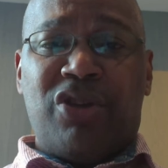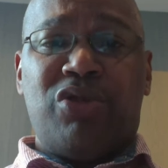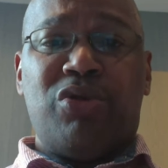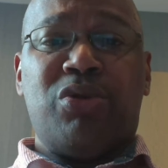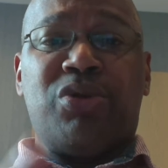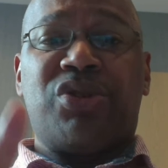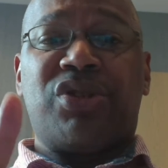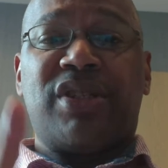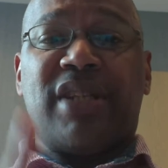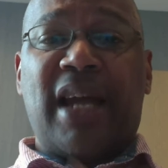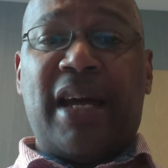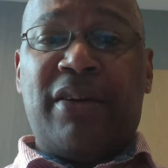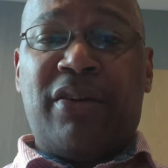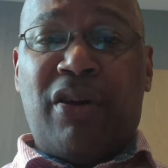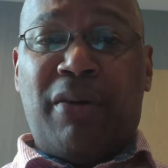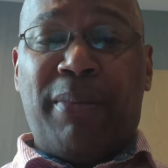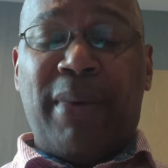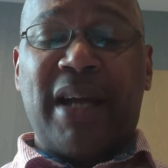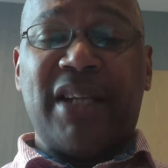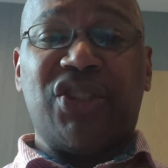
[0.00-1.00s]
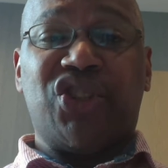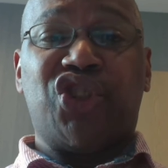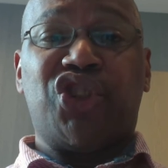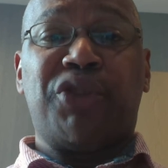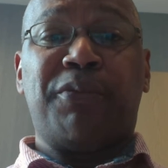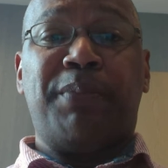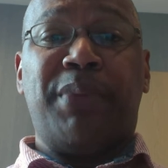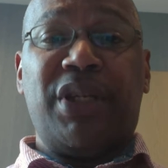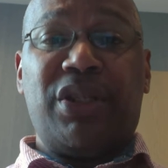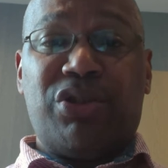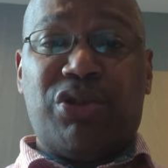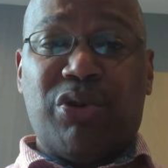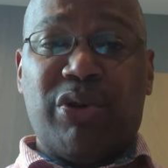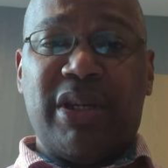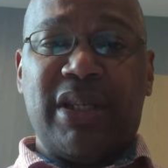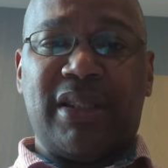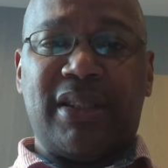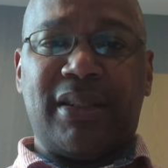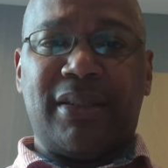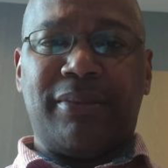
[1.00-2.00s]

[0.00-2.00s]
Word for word: you stand up and speak to it